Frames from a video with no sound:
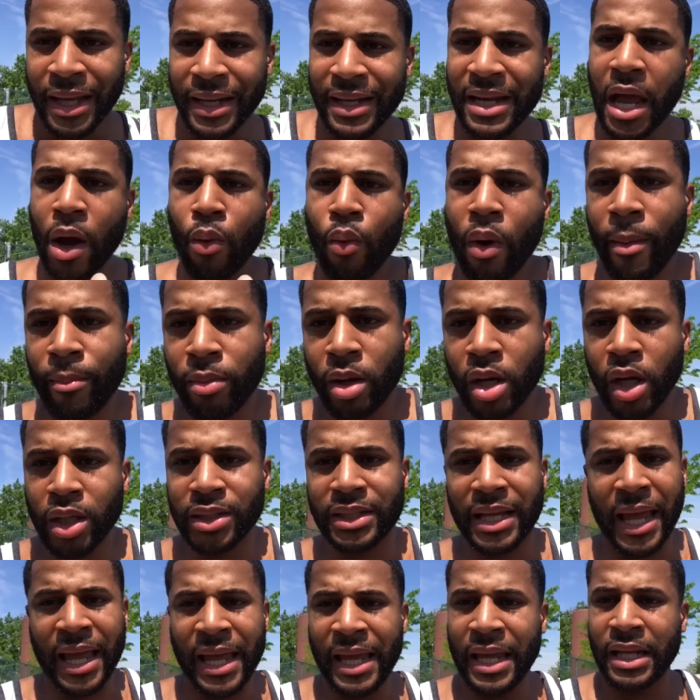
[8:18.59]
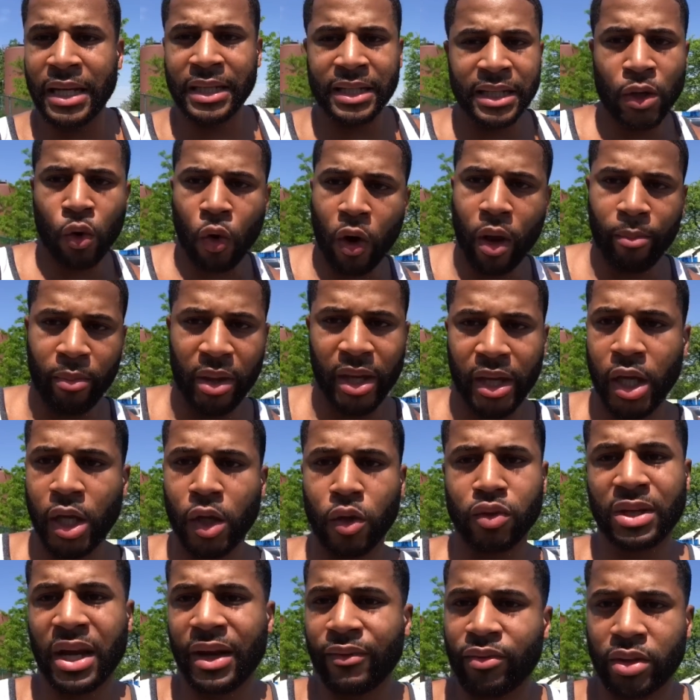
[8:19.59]
Now I'm good. The A&D ointment
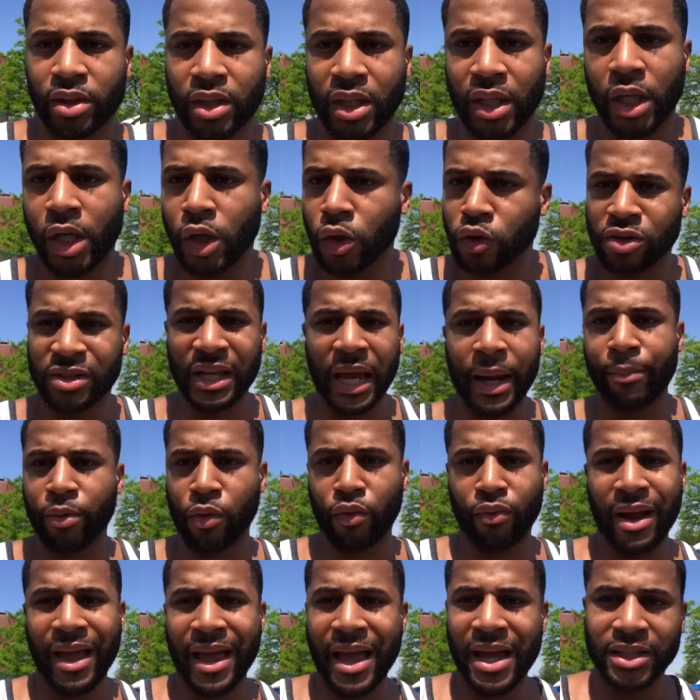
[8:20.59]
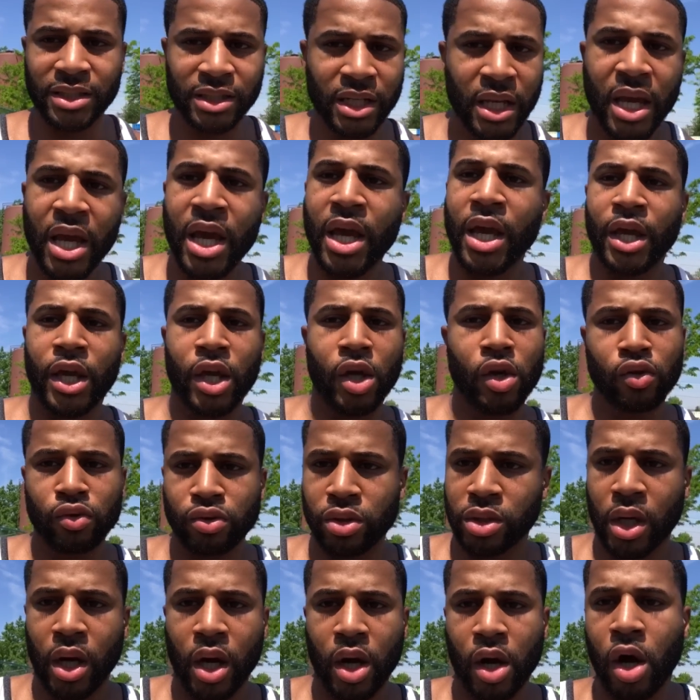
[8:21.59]
heals everything. Heals diaper rash,
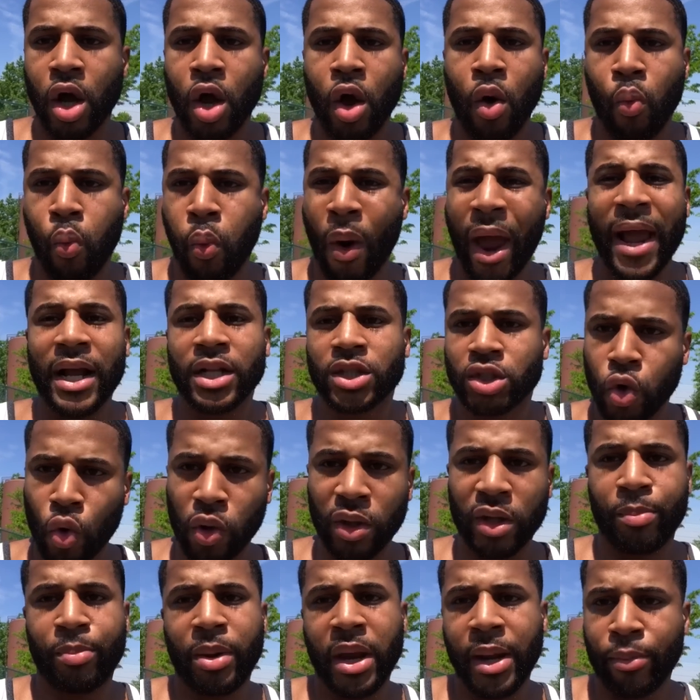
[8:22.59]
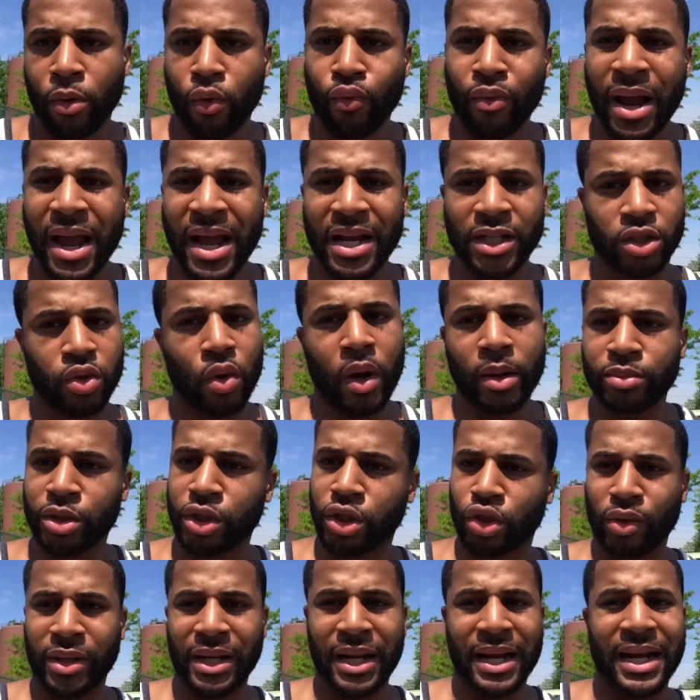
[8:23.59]
heals whack toilet paper rash. So I'm
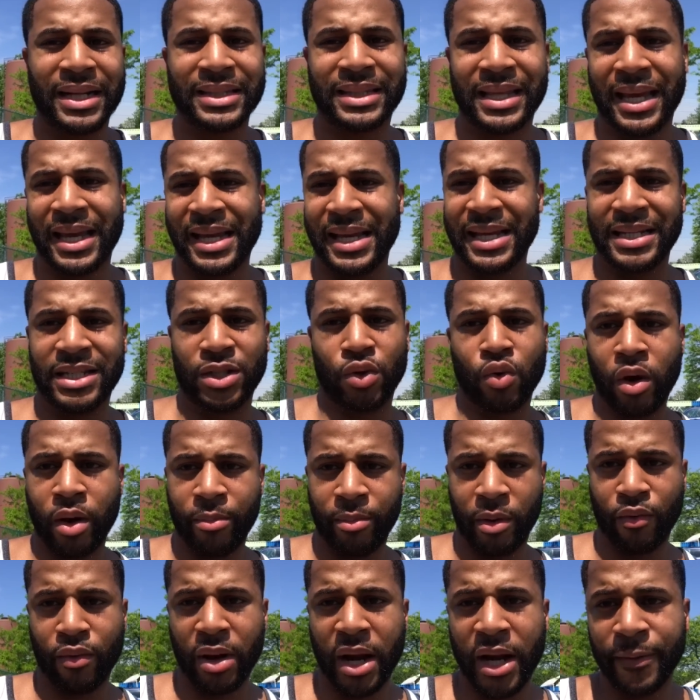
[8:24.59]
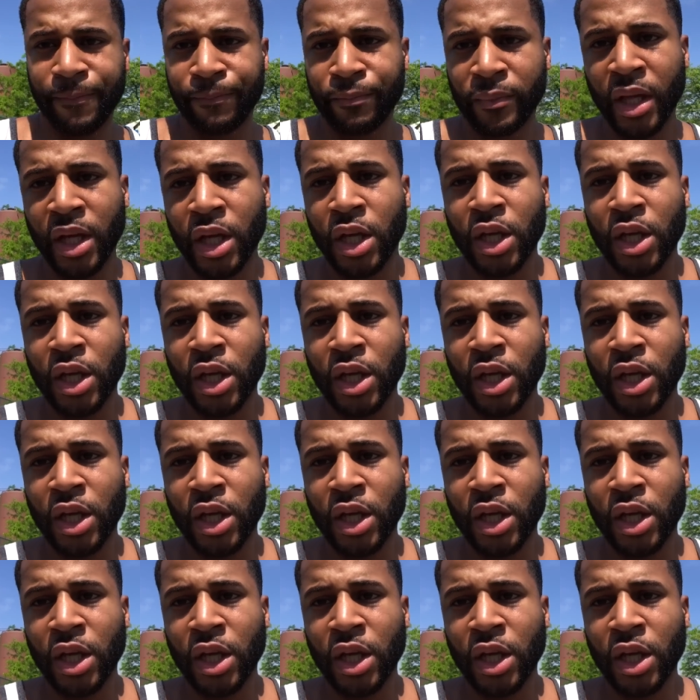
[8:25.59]
straight. I got the A&D ointment, right?